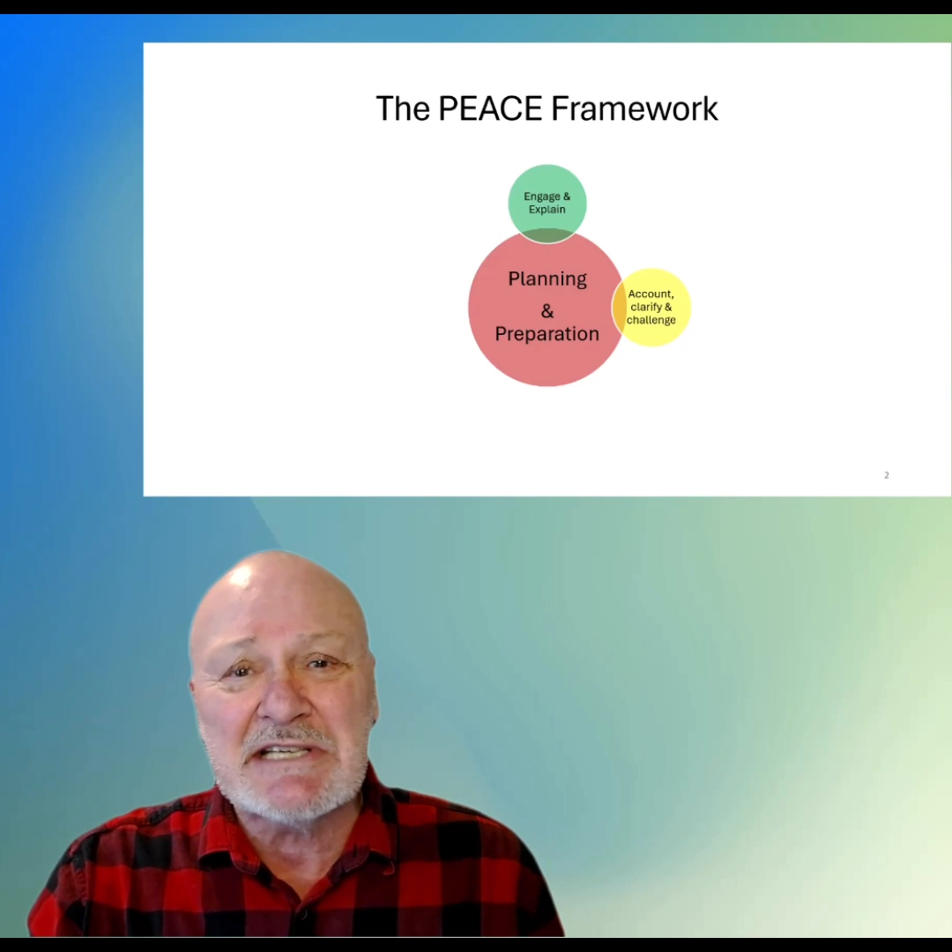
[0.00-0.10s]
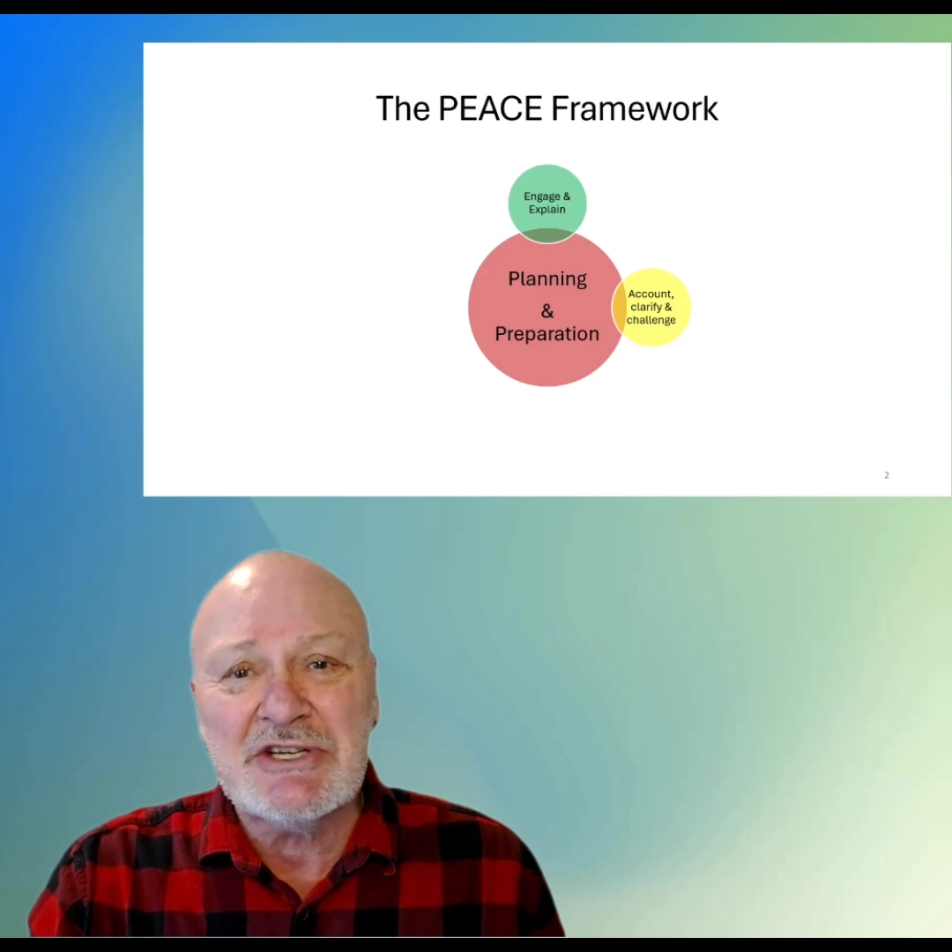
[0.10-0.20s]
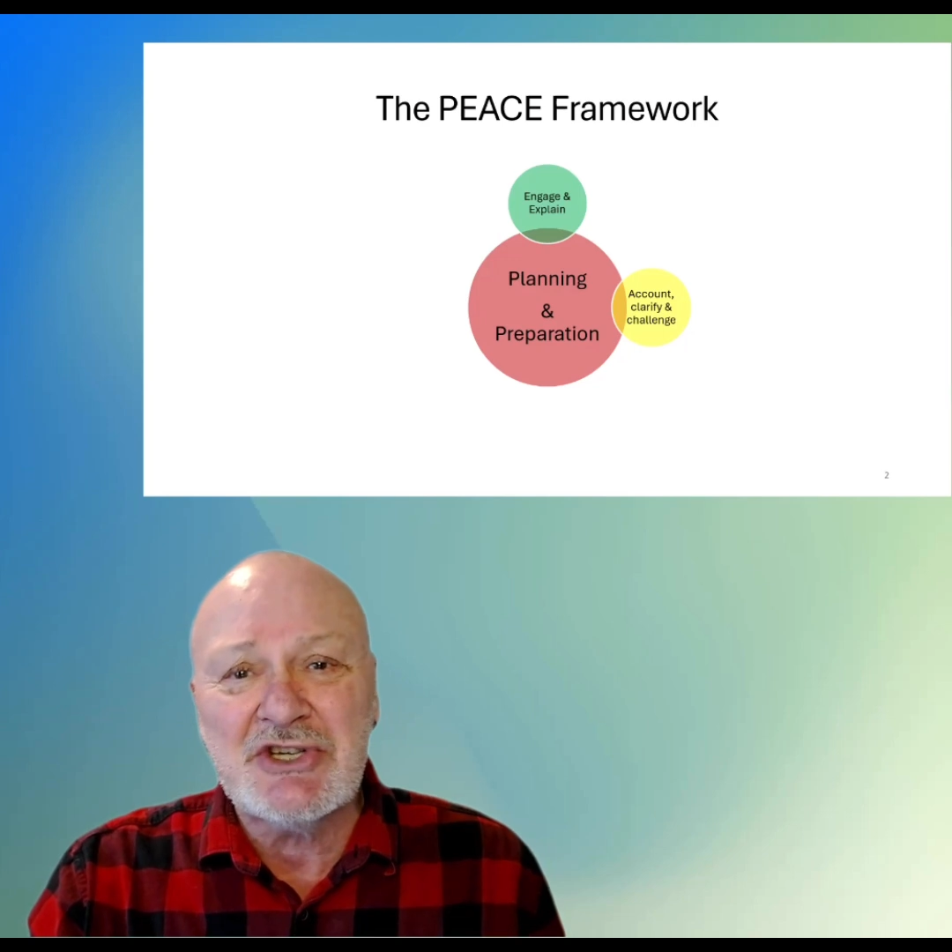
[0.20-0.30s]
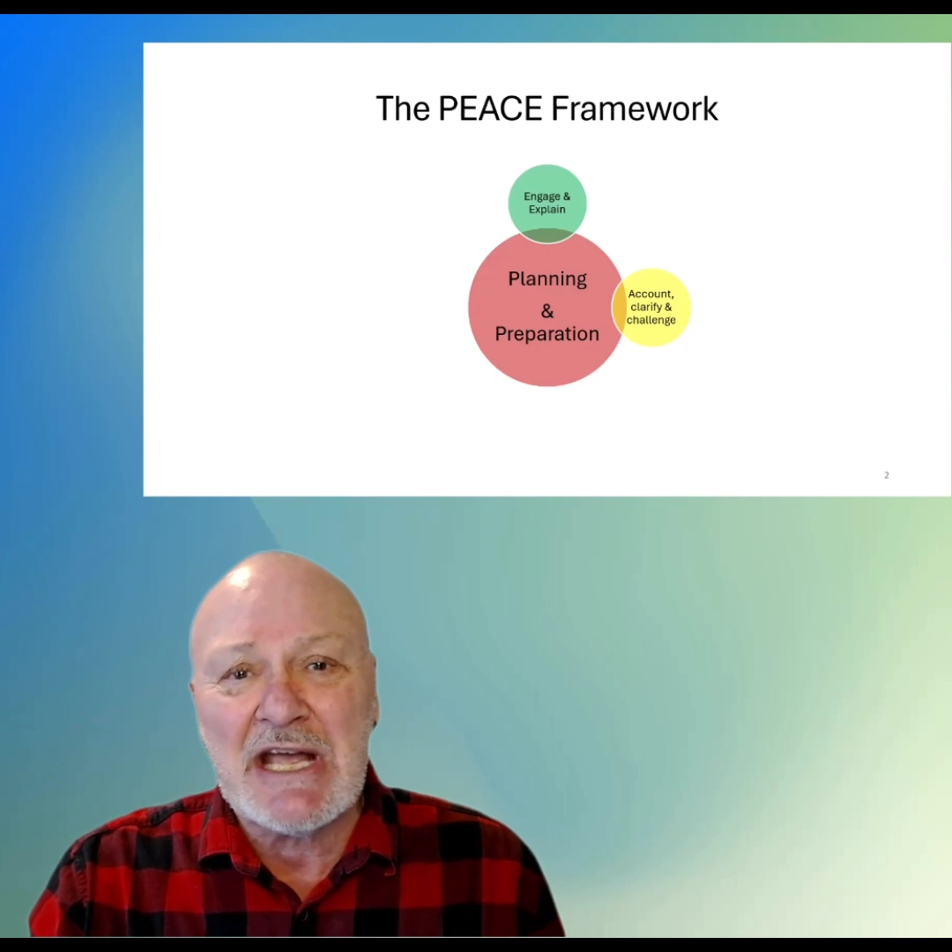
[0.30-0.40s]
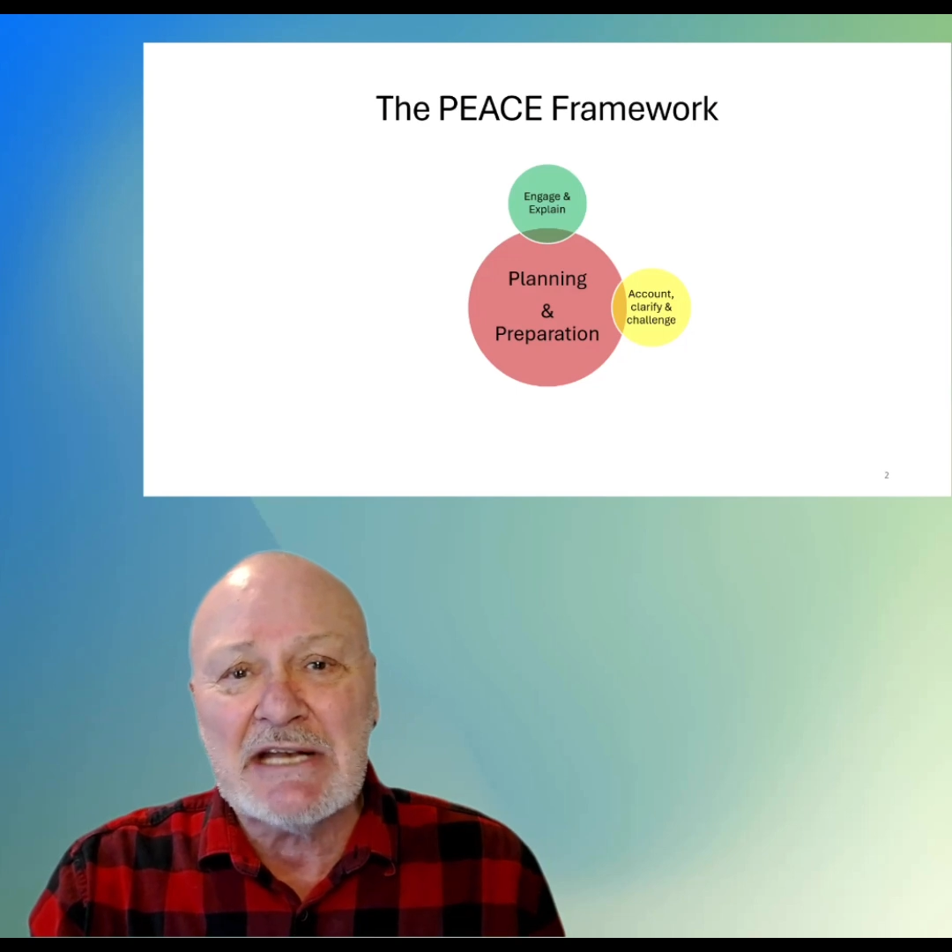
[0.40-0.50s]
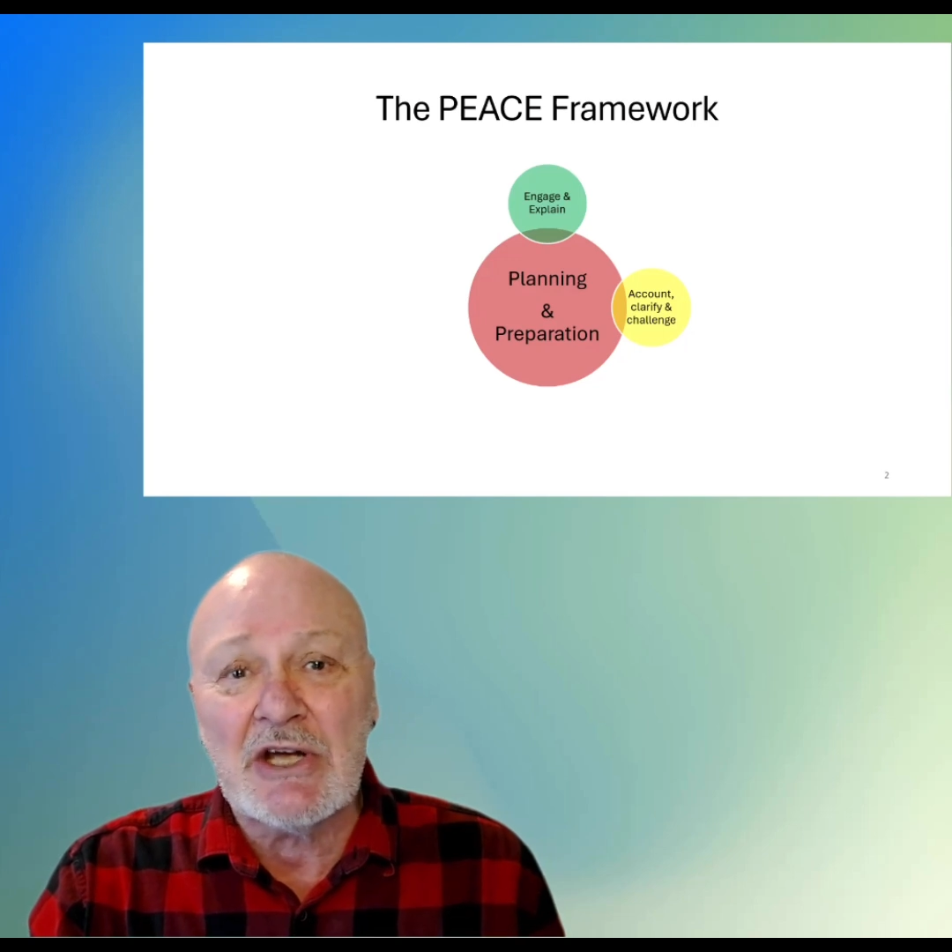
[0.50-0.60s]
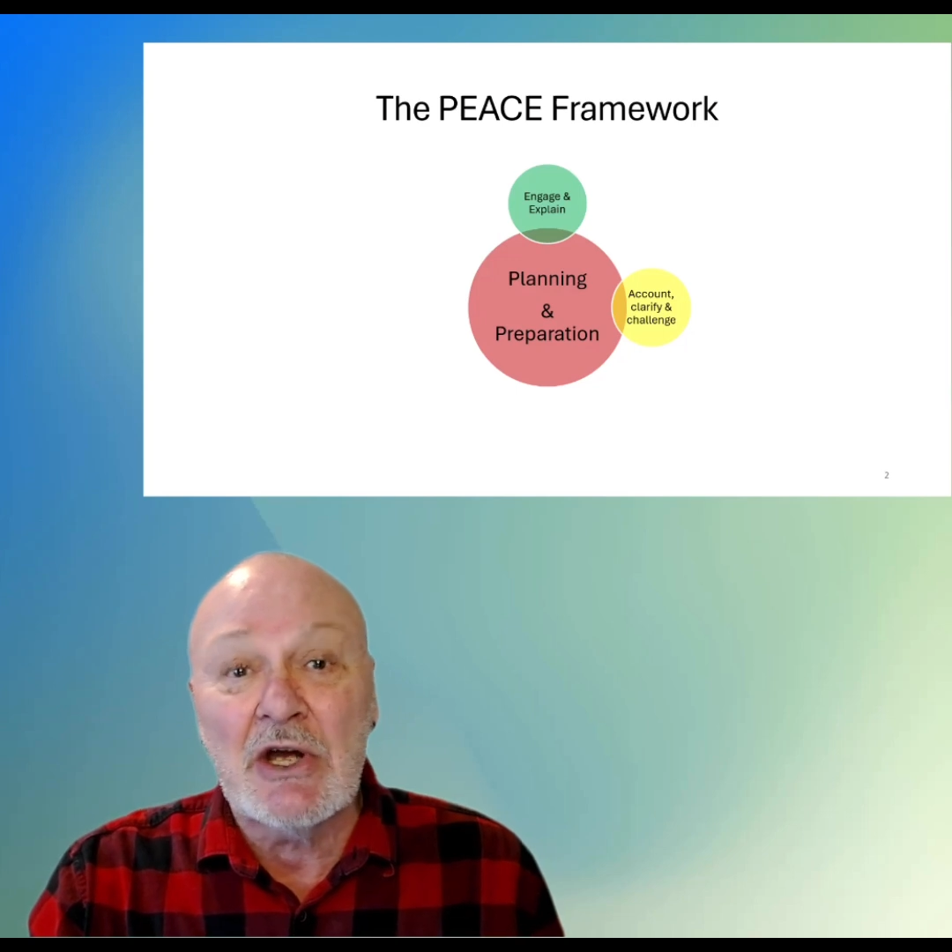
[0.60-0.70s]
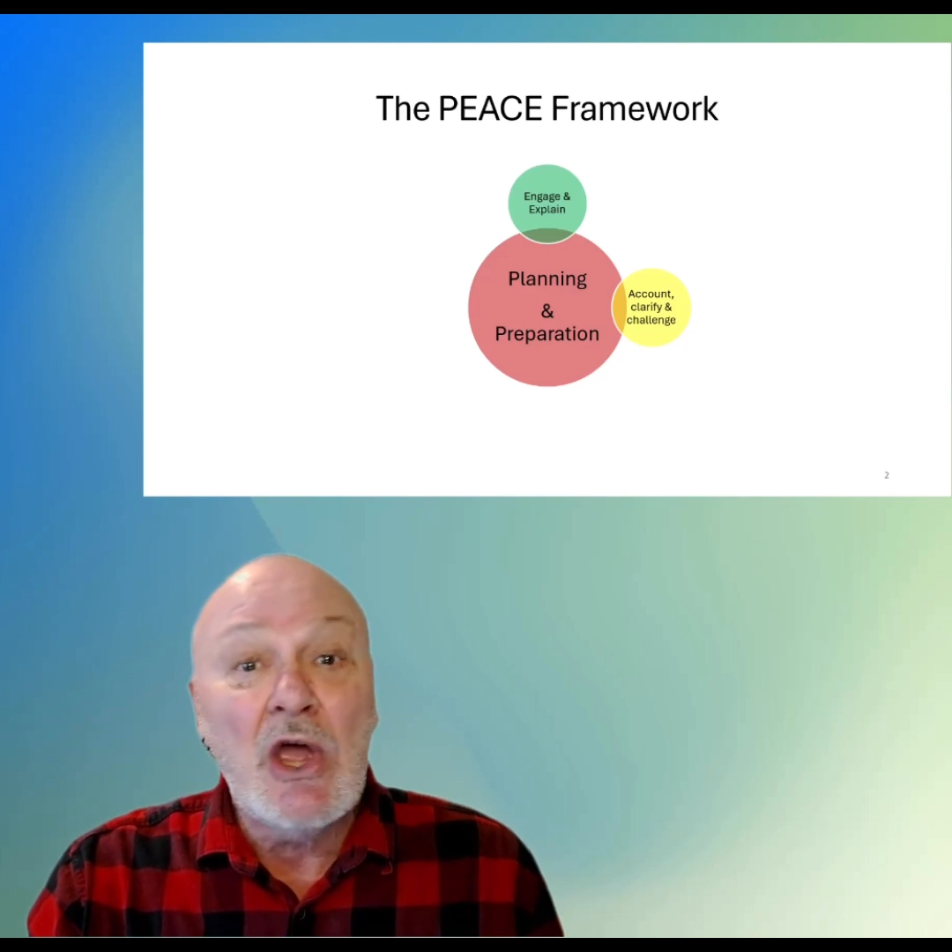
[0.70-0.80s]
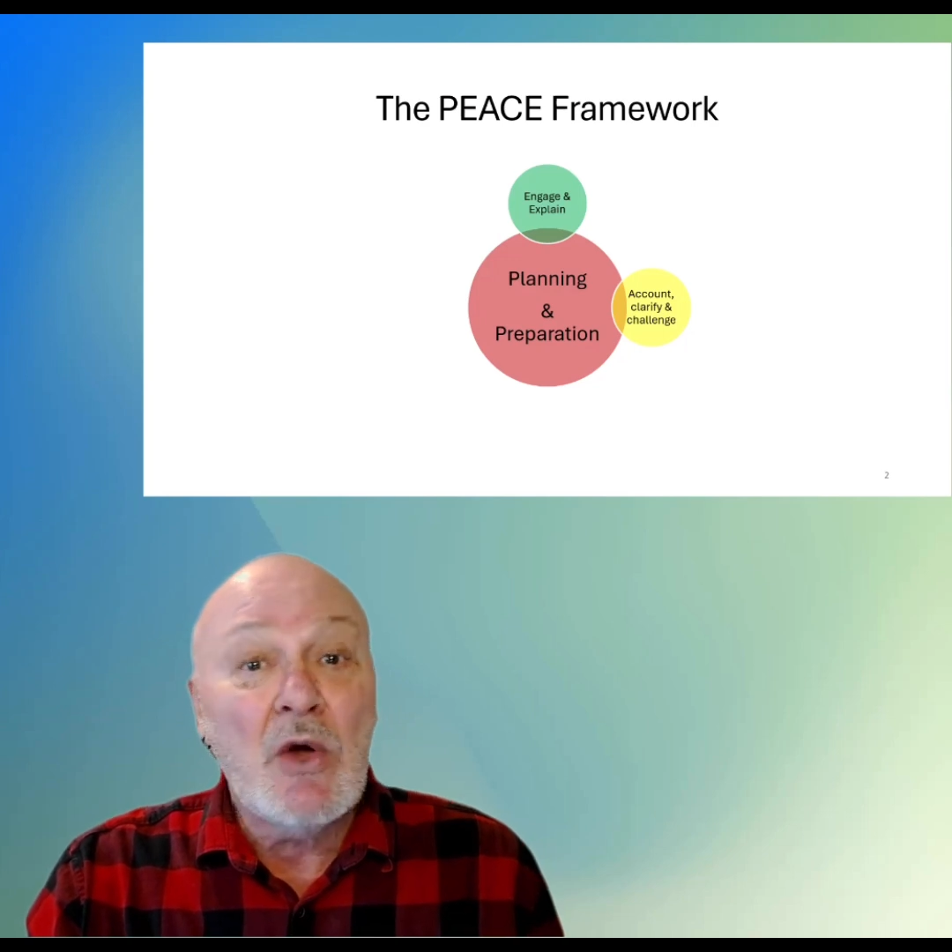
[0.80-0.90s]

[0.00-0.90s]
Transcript: agenda,